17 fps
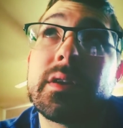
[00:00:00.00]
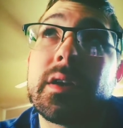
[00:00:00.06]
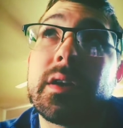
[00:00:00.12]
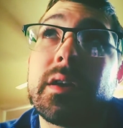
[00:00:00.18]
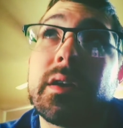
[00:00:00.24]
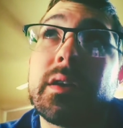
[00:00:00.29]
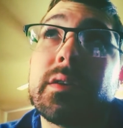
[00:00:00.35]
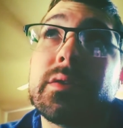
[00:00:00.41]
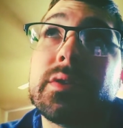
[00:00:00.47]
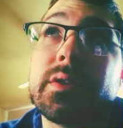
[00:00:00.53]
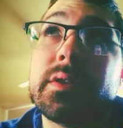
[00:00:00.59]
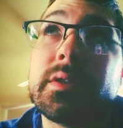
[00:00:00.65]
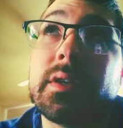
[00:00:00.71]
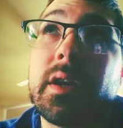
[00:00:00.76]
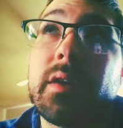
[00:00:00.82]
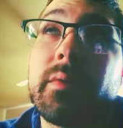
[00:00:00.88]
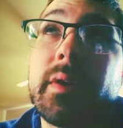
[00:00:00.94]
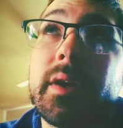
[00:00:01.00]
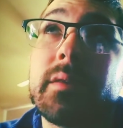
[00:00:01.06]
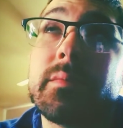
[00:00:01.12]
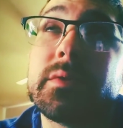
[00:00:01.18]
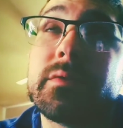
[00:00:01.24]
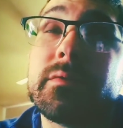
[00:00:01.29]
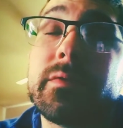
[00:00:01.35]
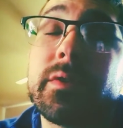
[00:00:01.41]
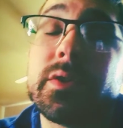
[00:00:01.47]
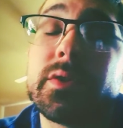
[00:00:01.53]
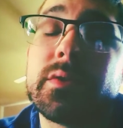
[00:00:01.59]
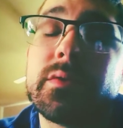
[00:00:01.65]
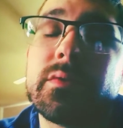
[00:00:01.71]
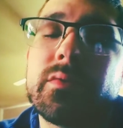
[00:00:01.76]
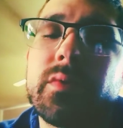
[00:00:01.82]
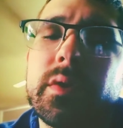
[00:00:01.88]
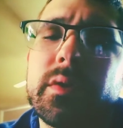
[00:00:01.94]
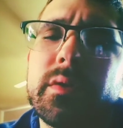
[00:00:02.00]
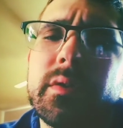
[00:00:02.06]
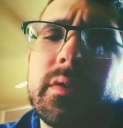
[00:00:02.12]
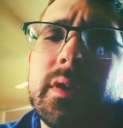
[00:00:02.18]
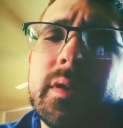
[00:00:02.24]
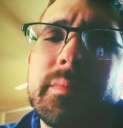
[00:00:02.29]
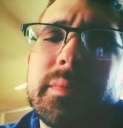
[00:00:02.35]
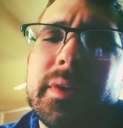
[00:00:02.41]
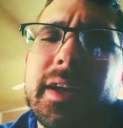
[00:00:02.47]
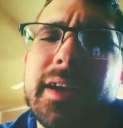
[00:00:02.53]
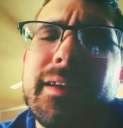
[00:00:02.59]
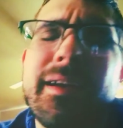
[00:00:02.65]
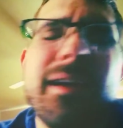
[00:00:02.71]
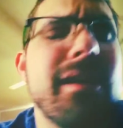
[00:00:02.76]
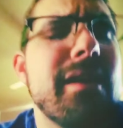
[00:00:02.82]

GZA RANDOMS Official quick little update.